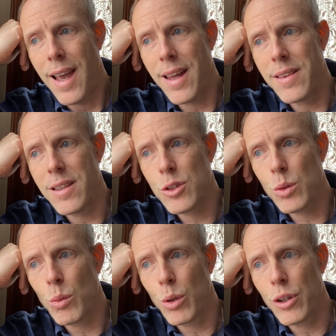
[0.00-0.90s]
And these are
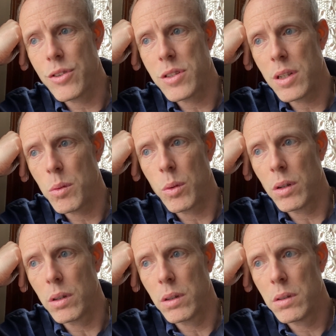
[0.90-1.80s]
words that
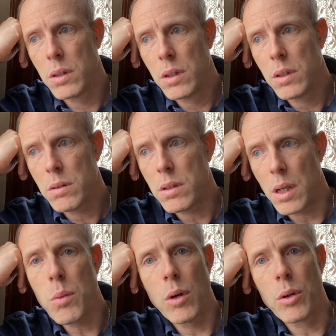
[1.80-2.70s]
were
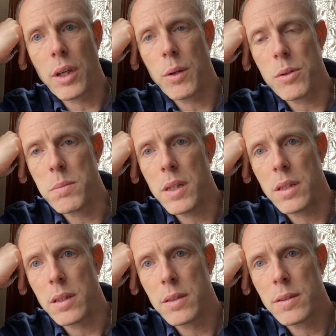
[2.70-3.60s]
okay with me.